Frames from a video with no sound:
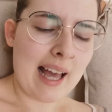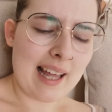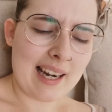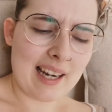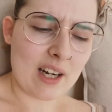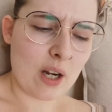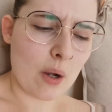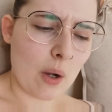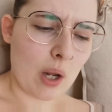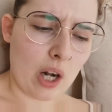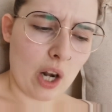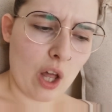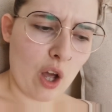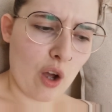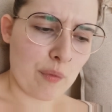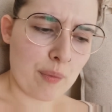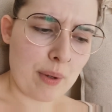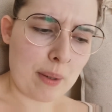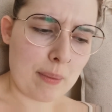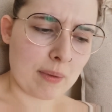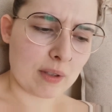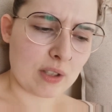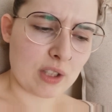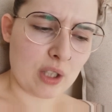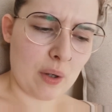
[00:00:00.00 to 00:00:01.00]
And I know a lot of
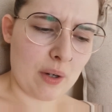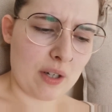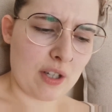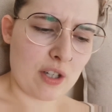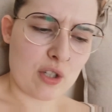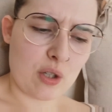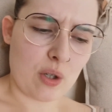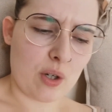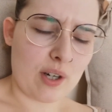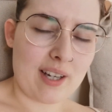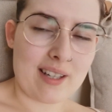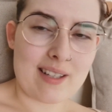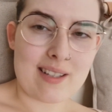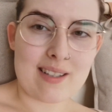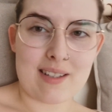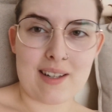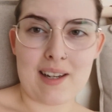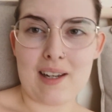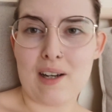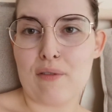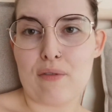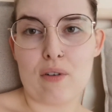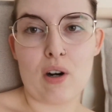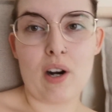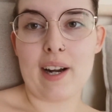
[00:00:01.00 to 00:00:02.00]
people don't enjoy his
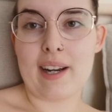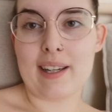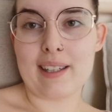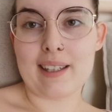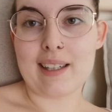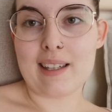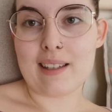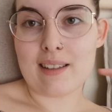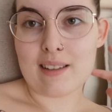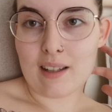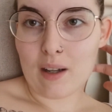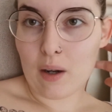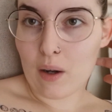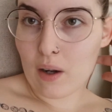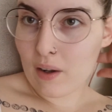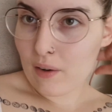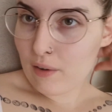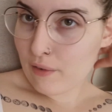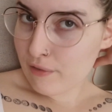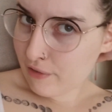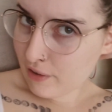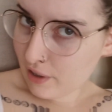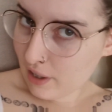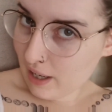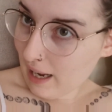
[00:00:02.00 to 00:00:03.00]
style of writing either
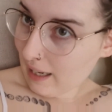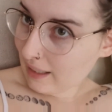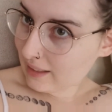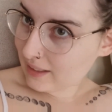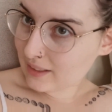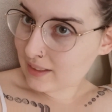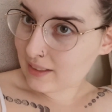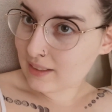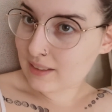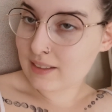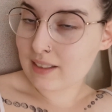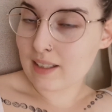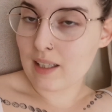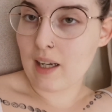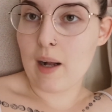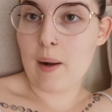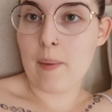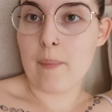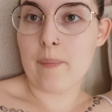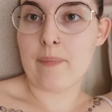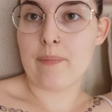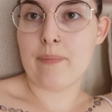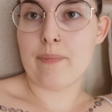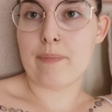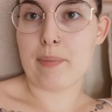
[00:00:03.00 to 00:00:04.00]
for adult,
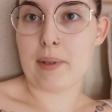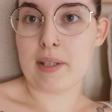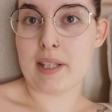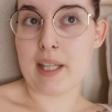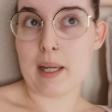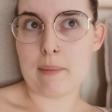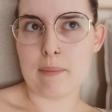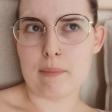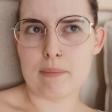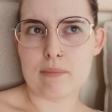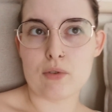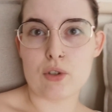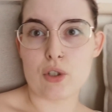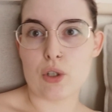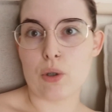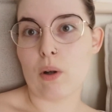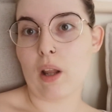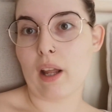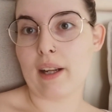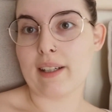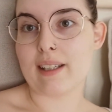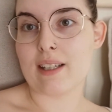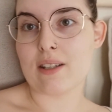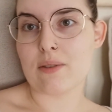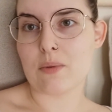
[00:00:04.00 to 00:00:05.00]
but they do
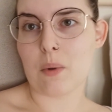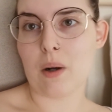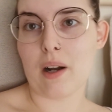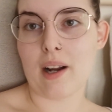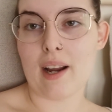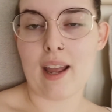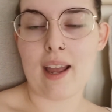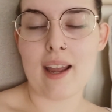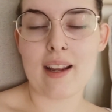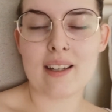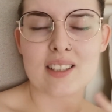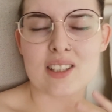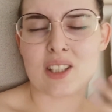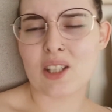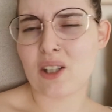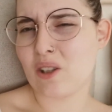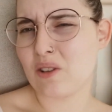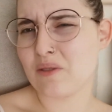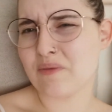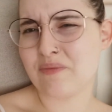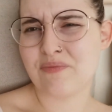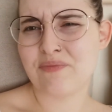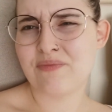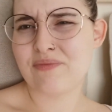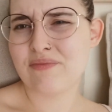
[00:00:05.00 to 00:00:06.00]
like his YA,
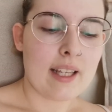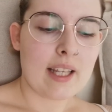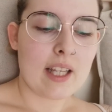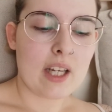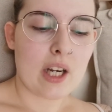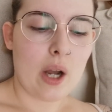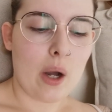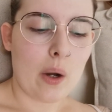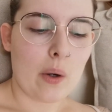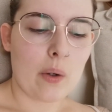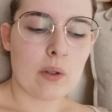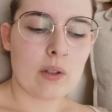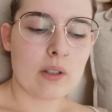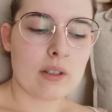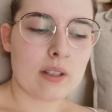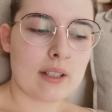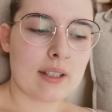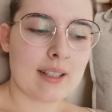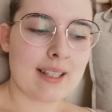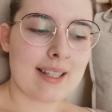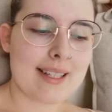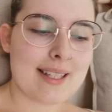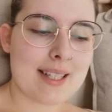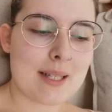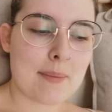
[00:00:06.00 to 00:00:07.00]
so you know,
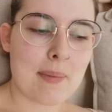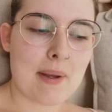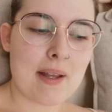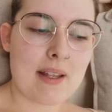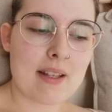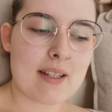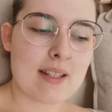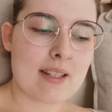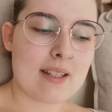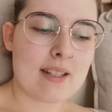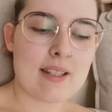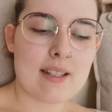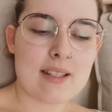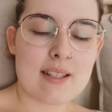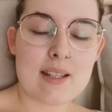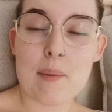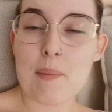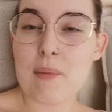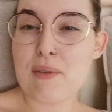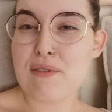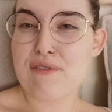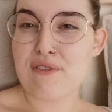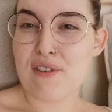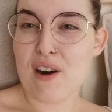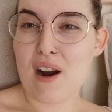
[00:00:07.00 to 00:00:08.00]
it's
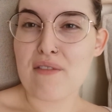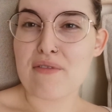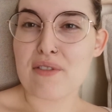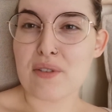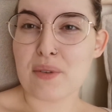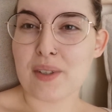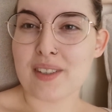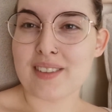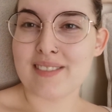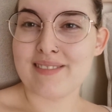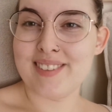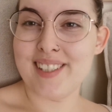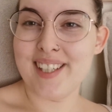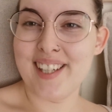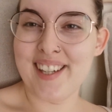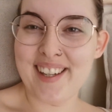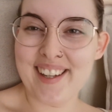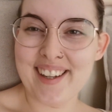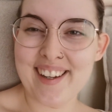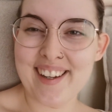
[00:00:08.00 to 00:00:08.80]
something for everyone.